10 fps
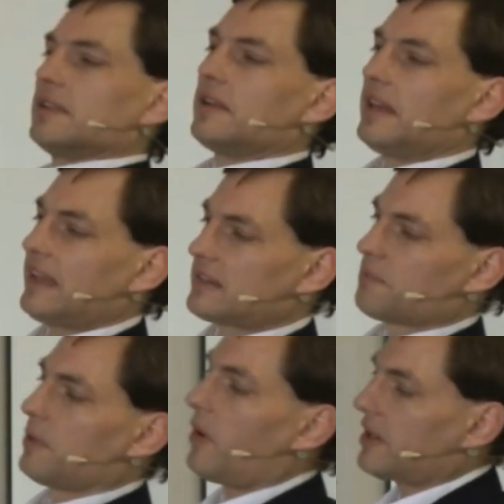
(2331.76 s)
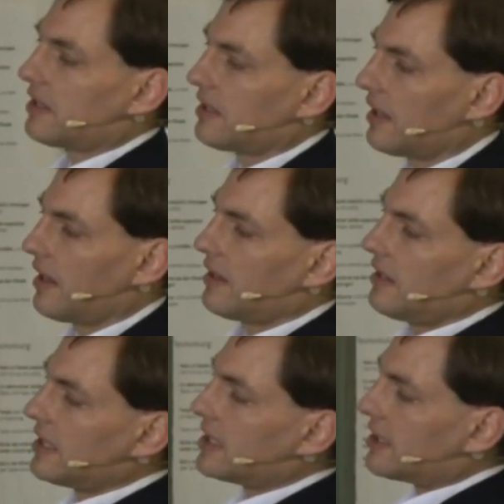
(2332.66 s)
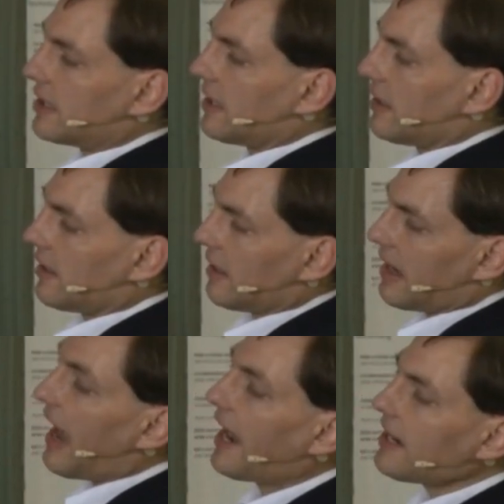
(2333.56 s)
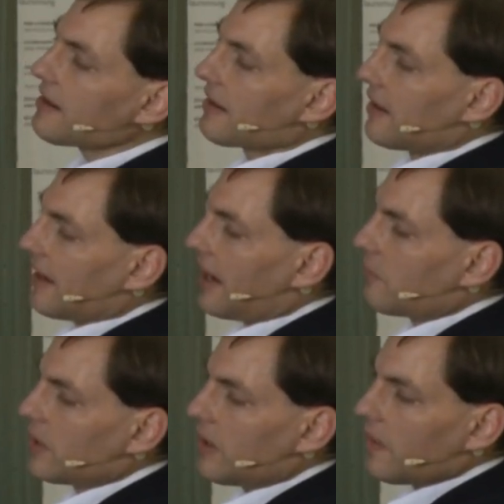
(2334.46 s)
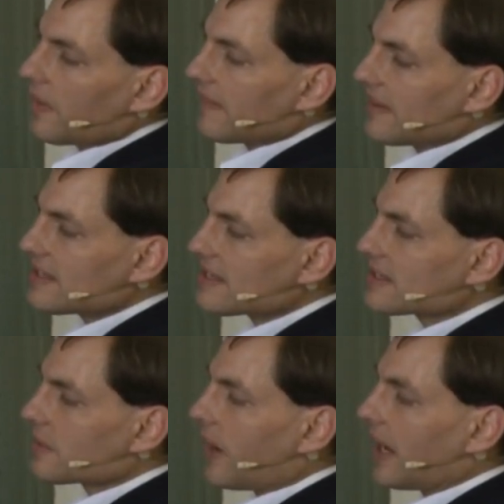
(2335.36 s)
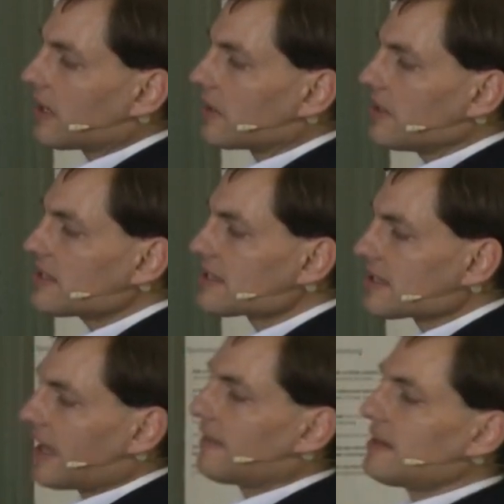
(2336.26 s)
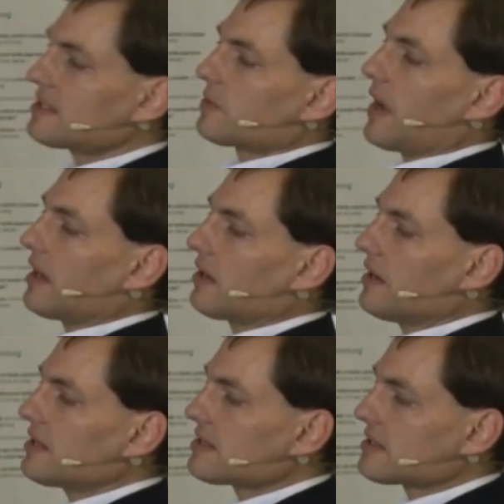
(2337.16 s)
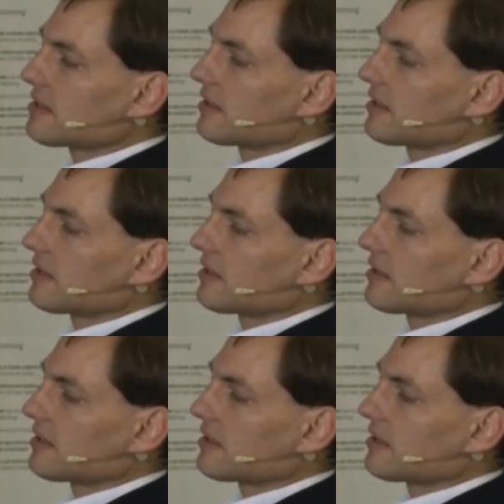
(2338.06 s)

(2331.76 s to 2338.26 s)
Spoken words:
let's plot here a line. And we know that this is the radius, and this radius,